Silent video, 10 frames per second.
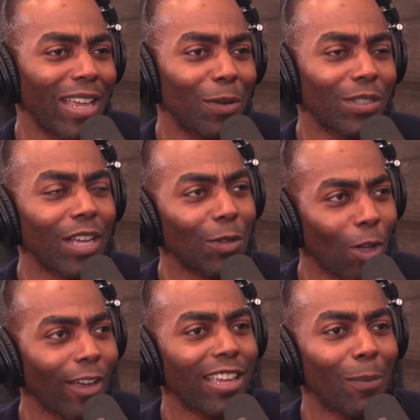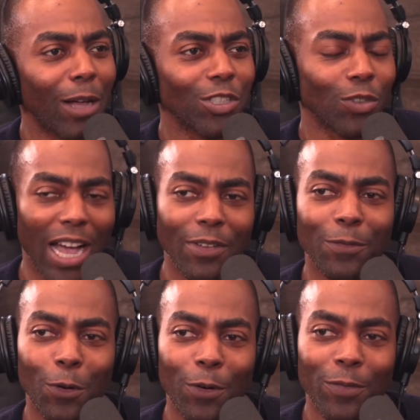I was talking about striving
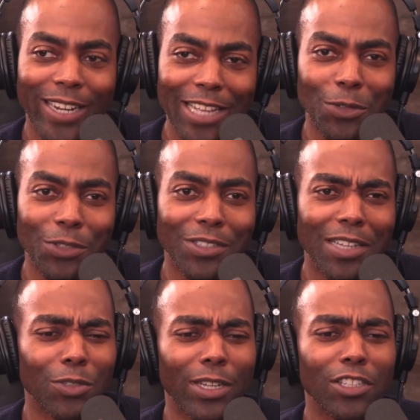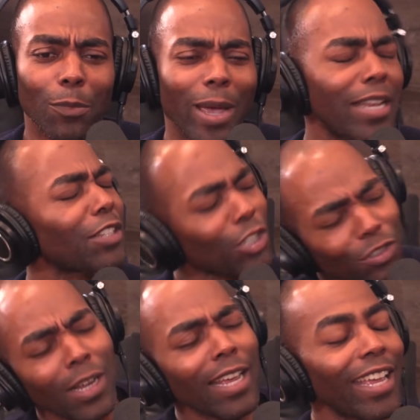for financial success. He's like, man, that's just,
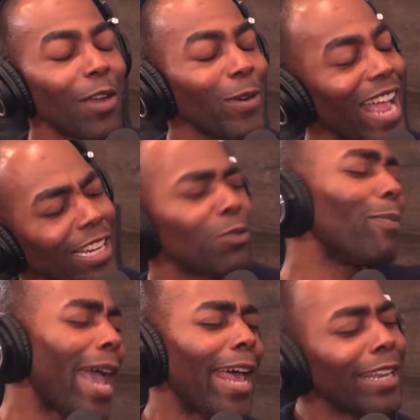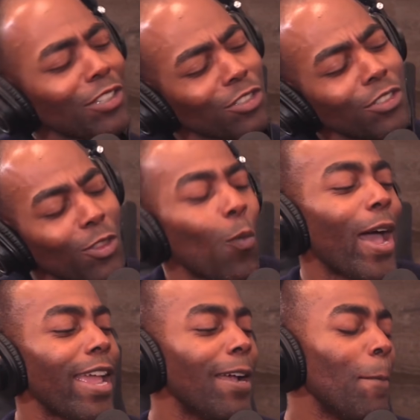he reacted, he's, man, that's just another
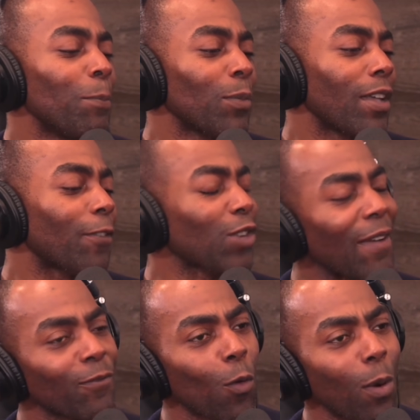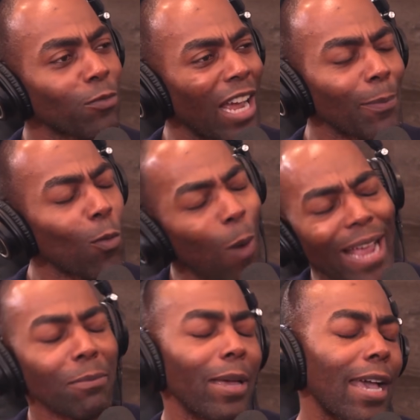way of striving for, of trying to be
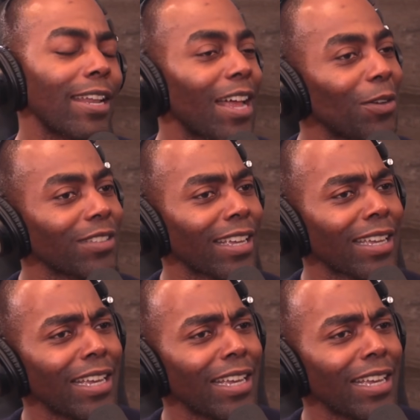white, man. And I was like,